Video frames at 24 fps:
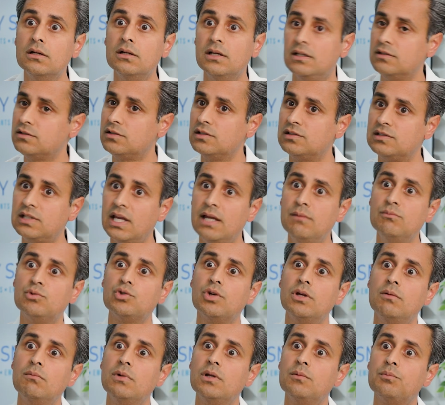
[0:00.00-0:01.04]
It's the same
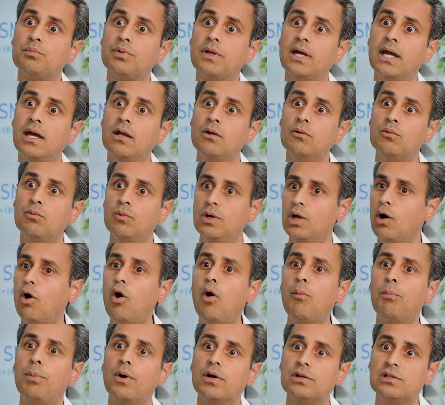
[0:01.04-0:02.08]
treatment plan. We
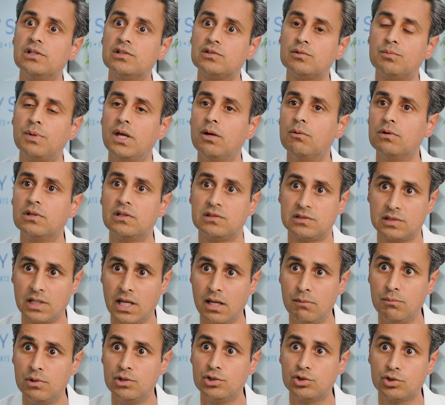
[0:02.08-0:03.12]
all participate with the
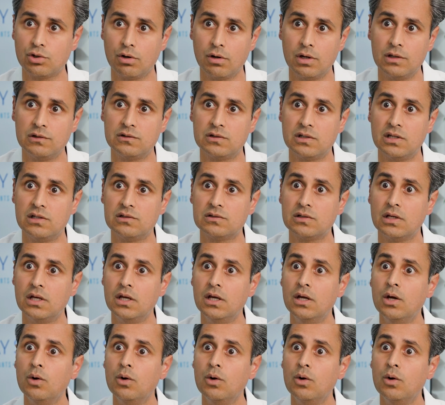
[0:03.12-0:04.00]
same insurances.